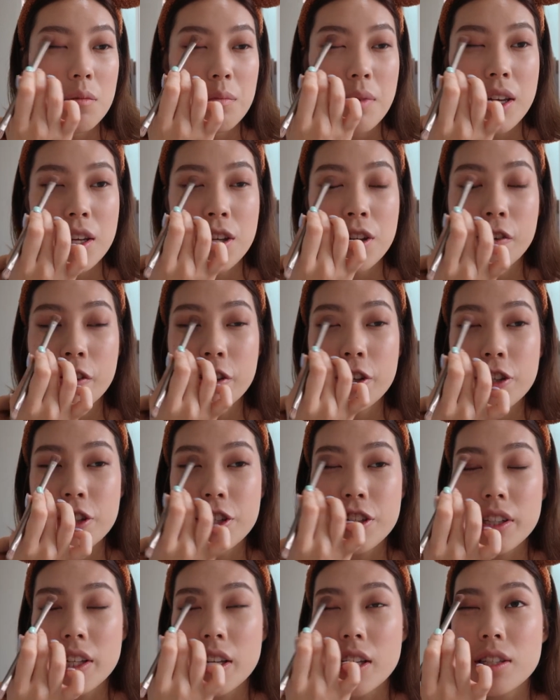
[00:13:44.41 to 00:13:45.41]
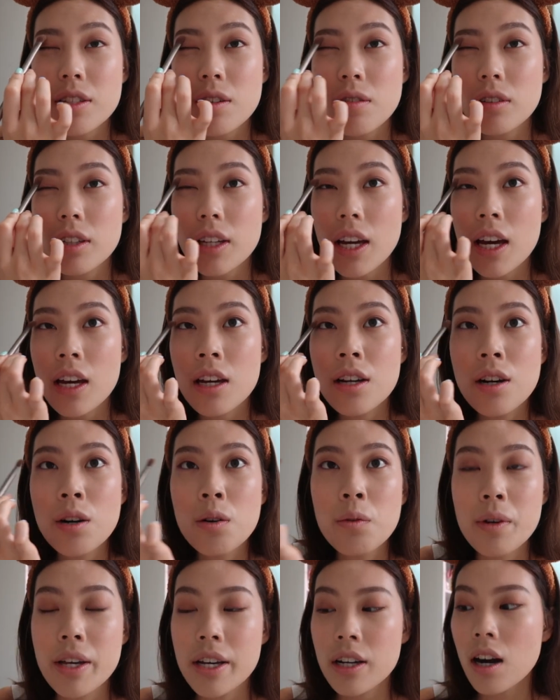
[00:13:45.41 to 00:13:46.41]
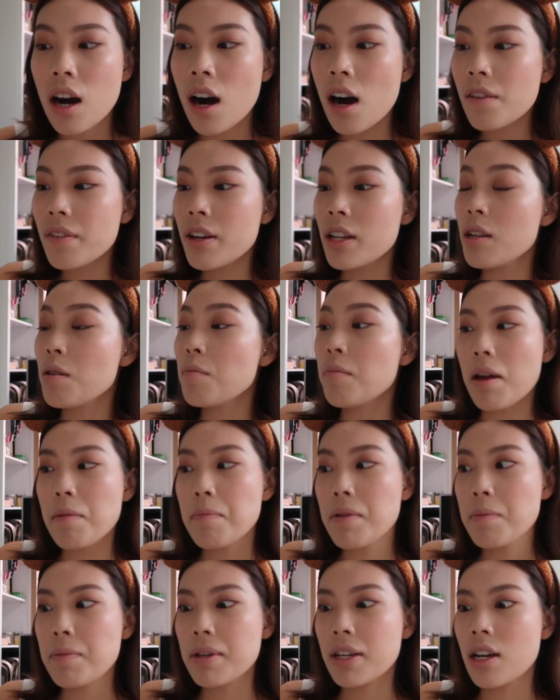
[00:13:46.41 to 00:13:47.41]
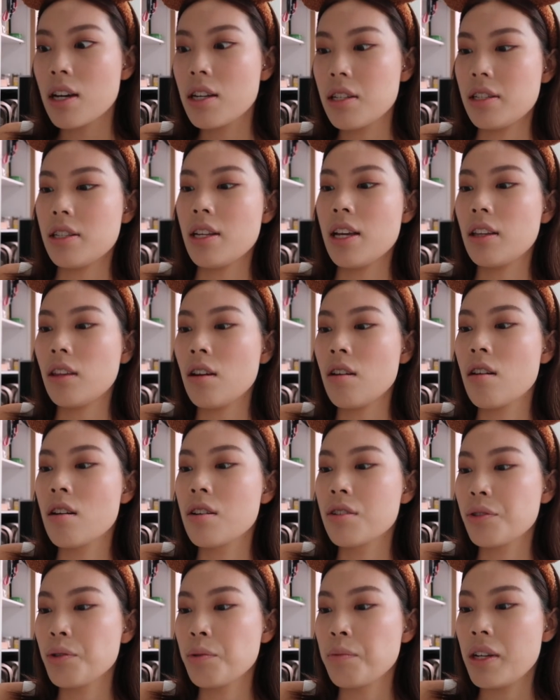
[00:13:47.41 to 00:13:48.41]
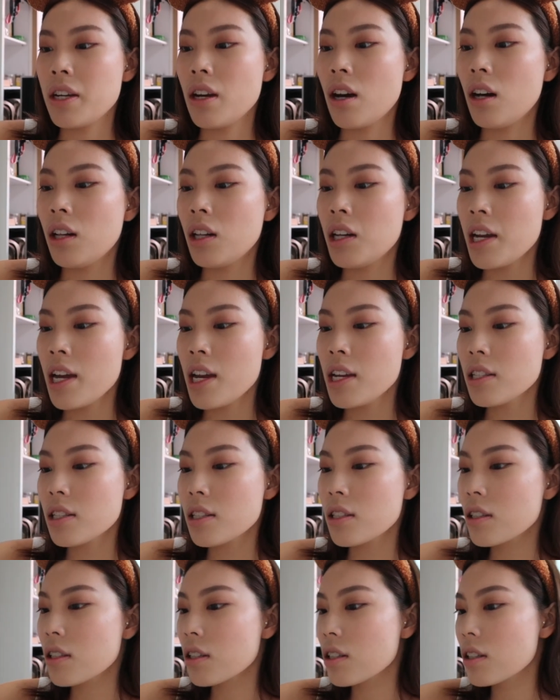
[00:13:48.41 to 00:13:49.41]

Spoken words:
But you usually don't get a week off, and it might be because like there are so many holidays.